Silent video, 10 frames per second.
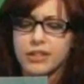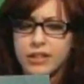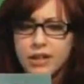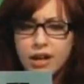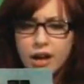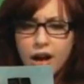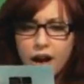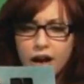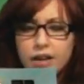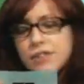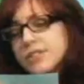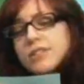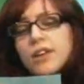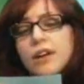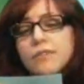eventually.
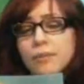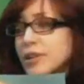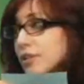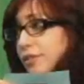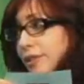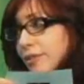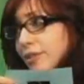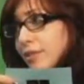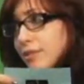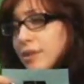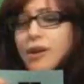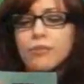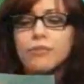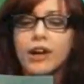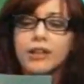This is from another viewer,
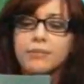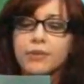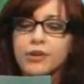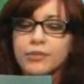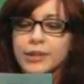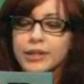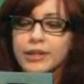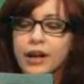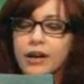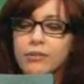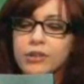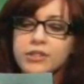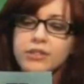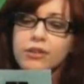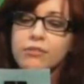Ryan Bergman.
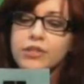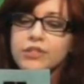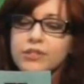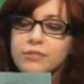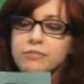Wants to know.